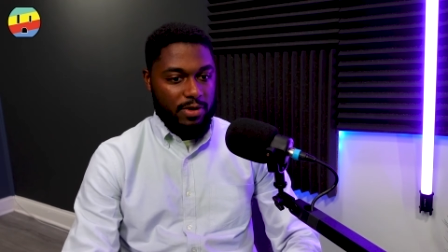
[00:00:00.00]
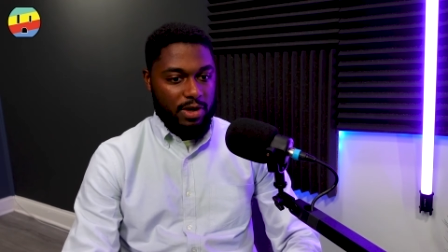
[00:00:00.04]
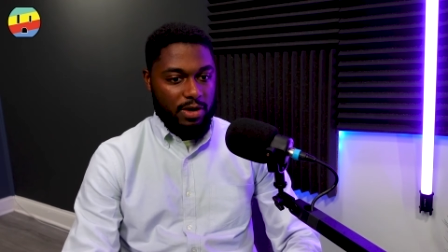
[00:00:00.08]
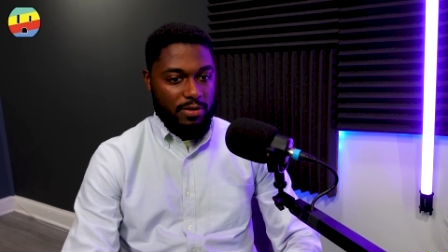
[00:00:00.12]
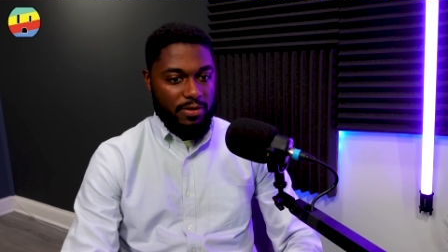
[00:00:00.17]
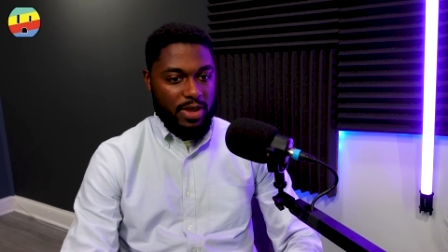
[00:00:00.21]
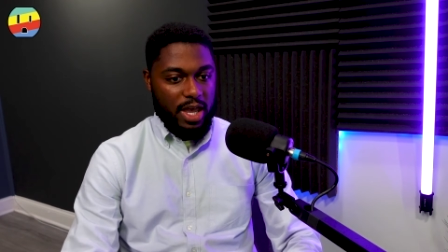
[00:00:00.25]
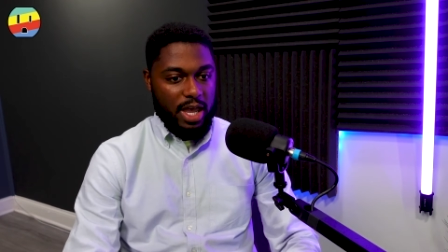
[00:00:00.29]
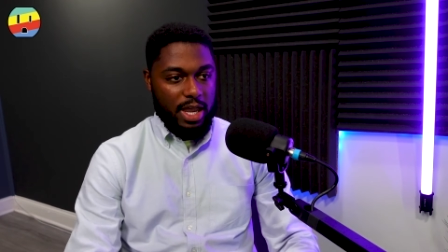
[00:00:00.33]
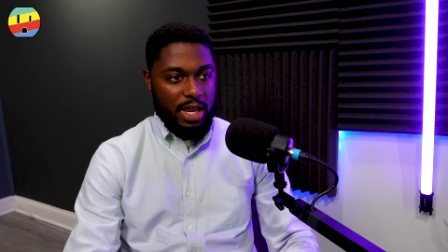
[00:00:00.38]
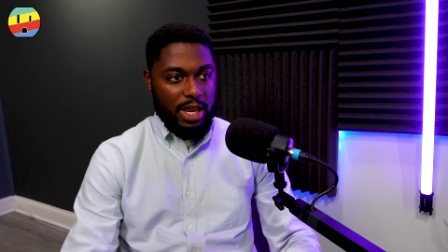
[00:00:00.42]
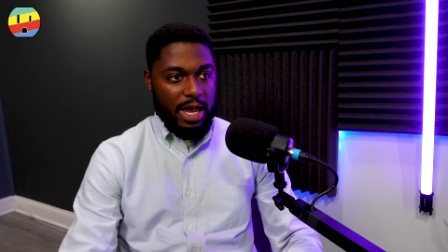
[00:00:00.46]
of
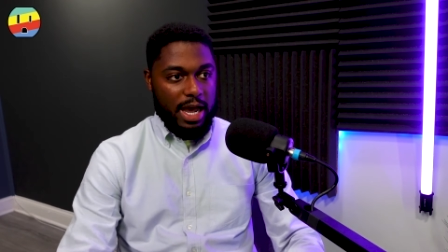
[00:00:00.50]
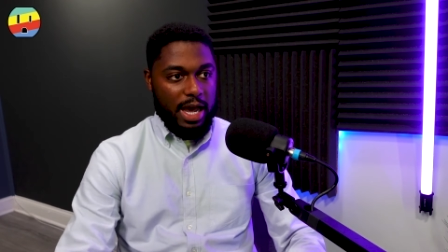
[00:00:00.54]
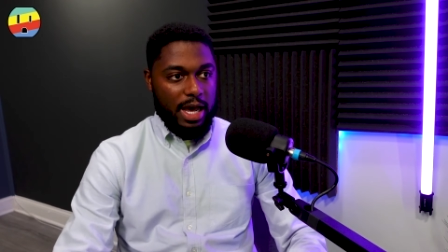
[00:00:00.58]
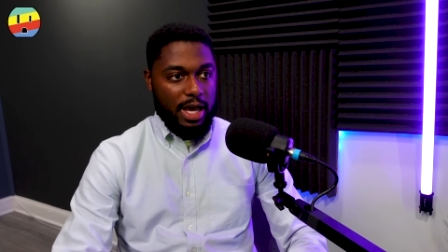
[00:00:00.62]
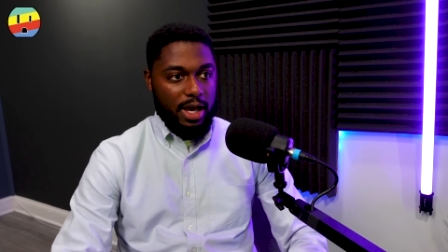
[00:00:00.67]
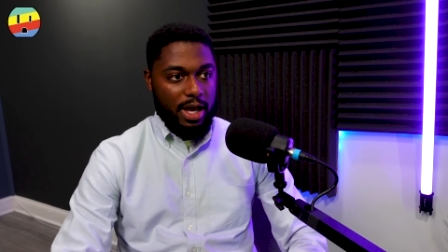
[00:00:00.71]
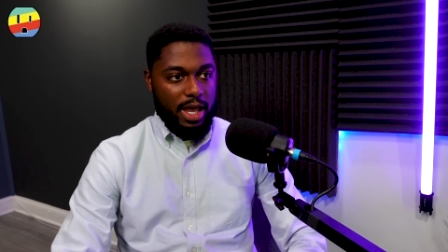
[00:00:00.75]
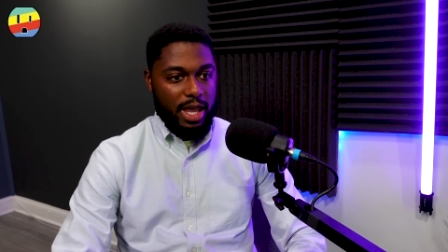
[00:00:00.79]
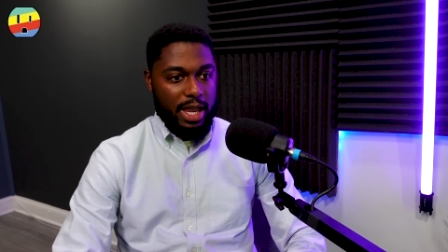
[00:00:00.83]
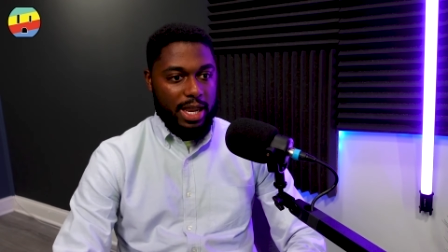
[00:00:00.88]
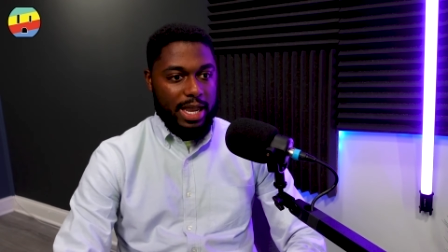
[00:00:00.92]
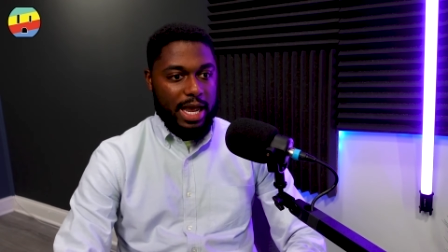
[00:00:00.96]

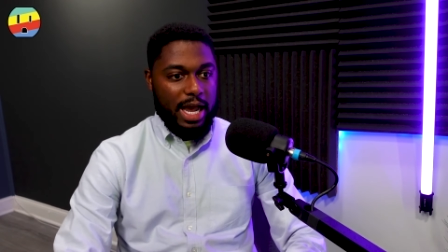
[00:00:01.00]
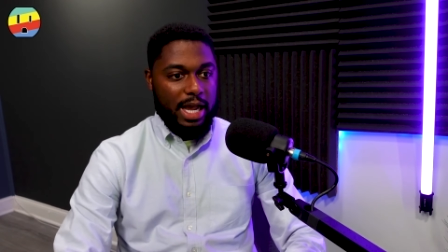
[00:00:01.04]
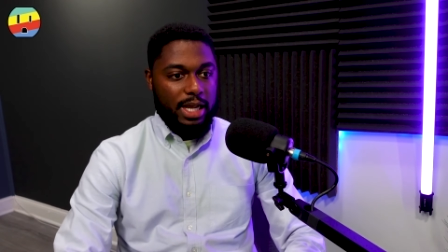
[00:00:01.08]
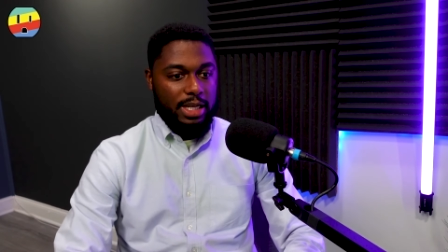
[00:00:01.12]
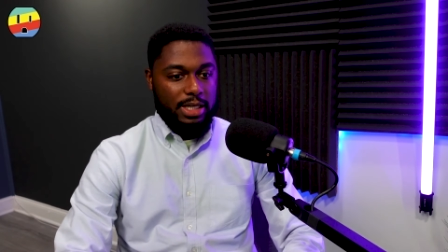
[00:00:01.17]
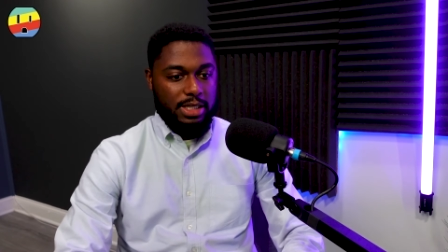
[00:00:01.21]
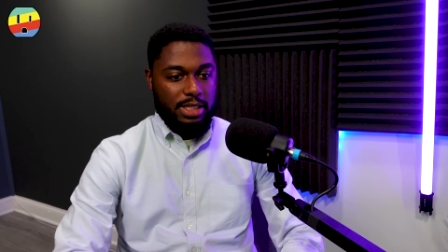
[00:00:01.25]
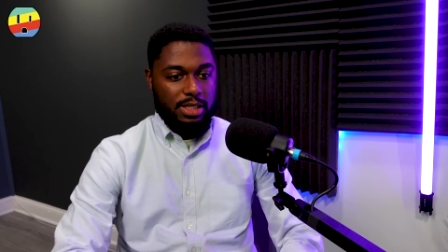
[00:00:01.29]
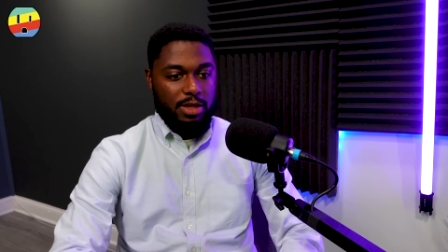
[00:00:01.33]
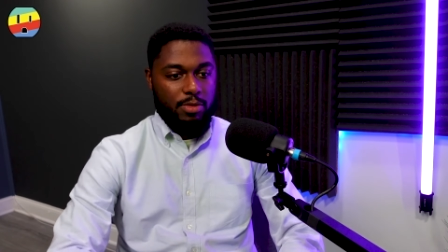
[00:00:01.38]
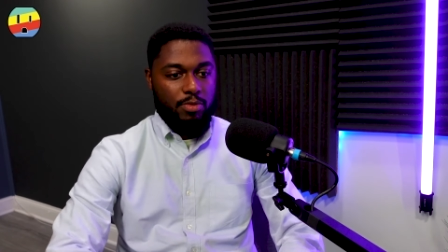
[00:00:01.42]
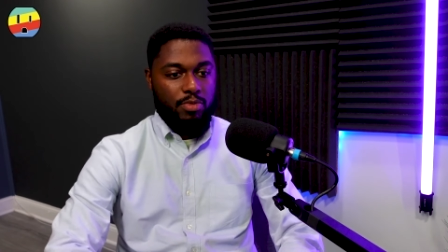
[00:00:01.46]
AI, AI
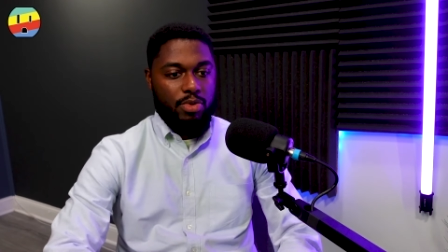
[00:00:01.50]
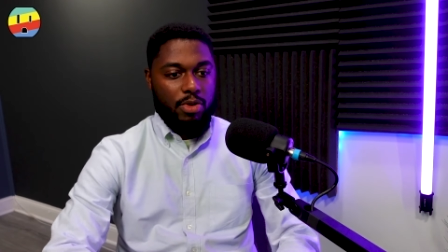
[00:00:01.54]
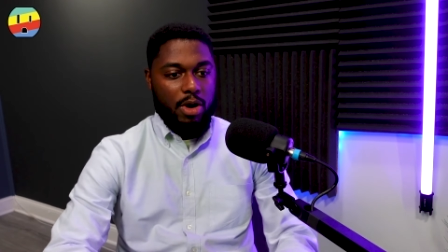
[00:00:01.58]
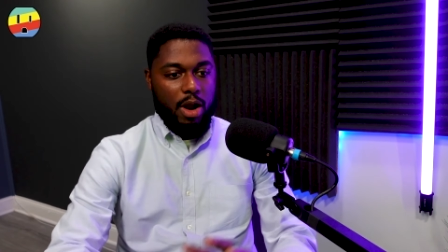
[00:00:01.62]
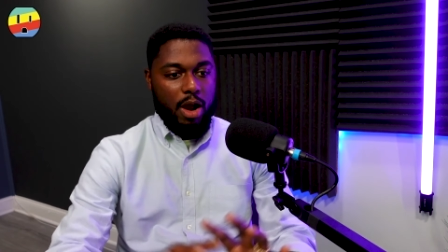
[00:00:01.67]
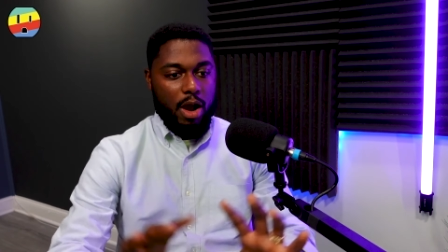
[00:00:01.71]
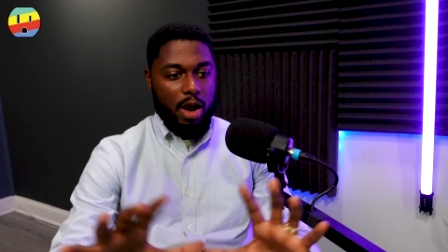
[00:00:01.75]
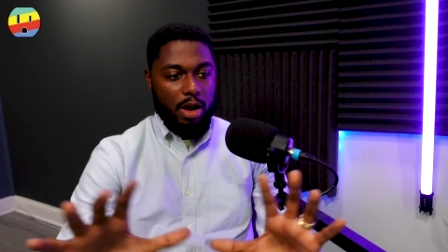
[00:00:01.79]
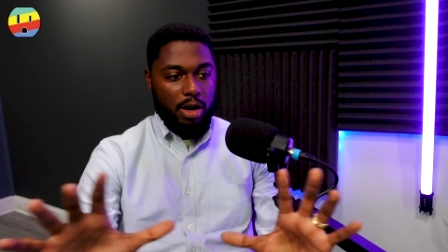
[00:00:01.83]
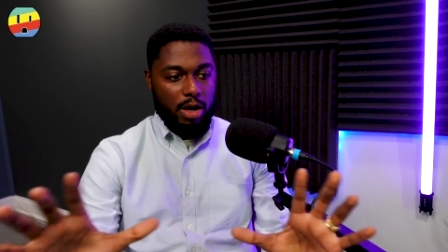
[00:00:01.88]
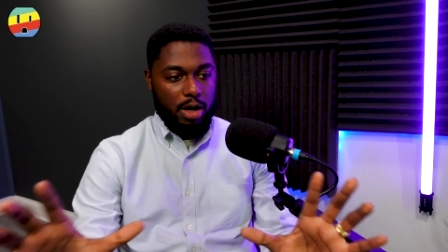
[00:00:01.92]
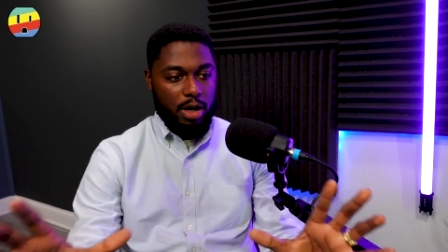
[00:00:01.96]
is the
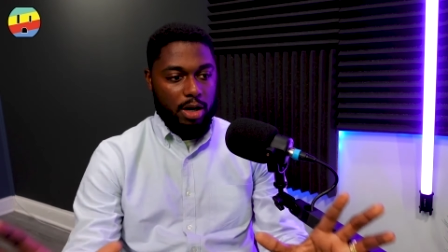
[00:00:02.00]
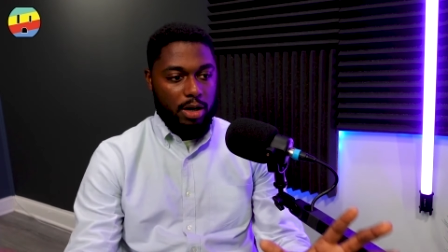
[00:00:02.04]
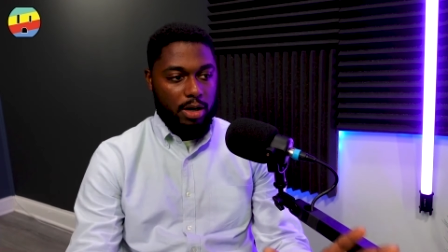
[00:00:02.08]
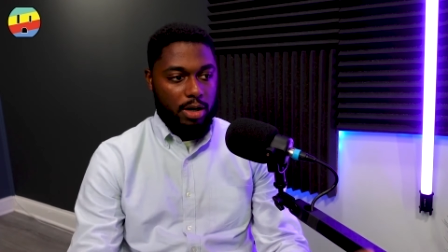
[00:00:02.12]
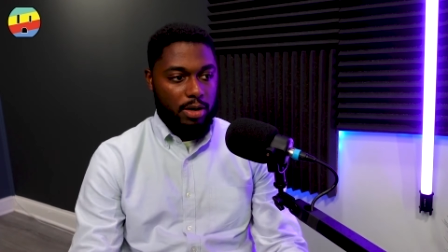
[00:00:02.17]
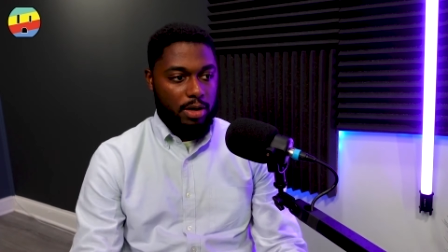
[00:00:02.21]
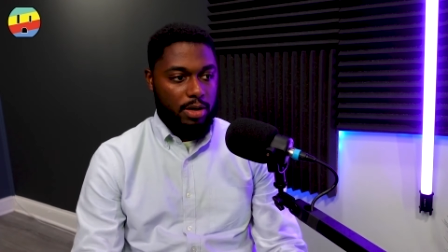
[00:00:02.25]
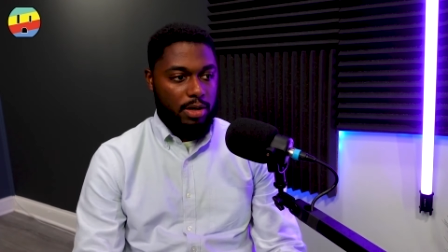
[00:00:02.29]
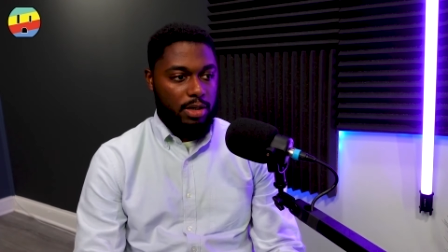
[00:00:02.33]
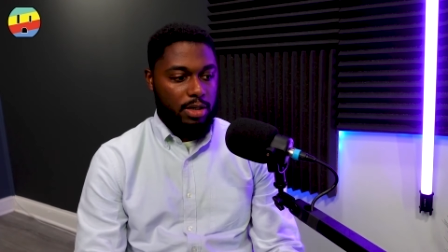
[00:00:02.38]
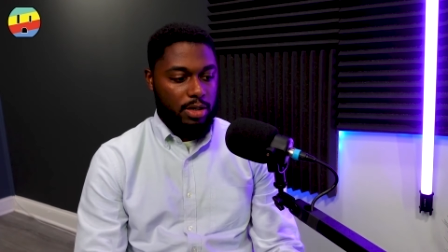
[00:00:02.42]
broader